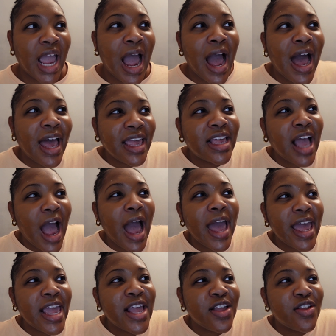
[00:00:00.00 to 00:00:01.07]

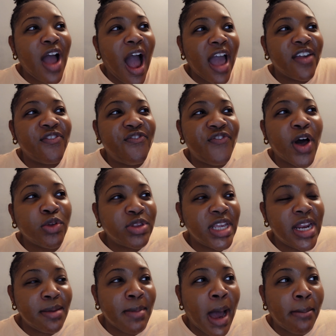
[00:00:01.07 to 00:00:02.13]
I felt
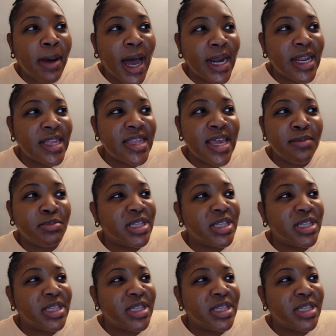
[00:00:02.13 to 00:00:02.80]
it in my body then,